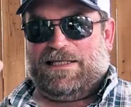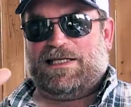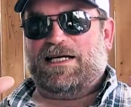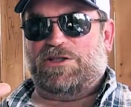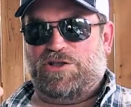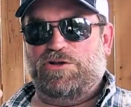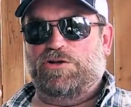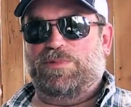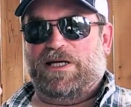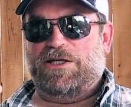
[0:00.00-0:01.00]
like a
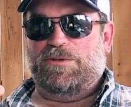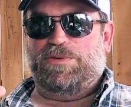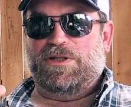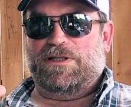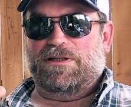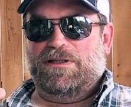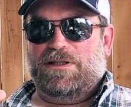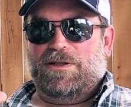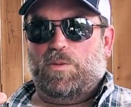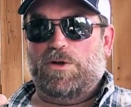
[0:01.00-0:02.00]
tube, and you put
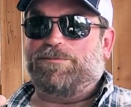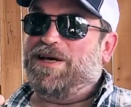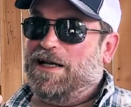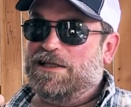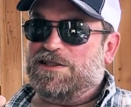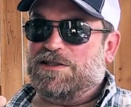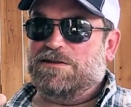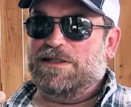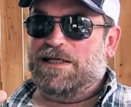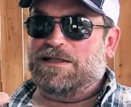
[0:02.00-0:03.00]
wood pellets
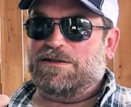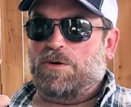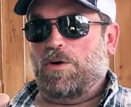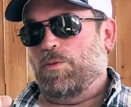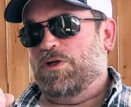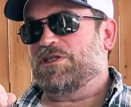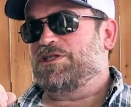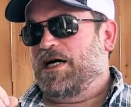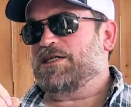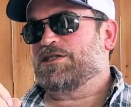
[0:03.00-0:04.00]
in it or
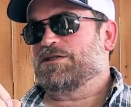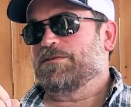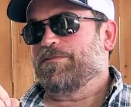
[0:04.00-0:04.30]
wood dust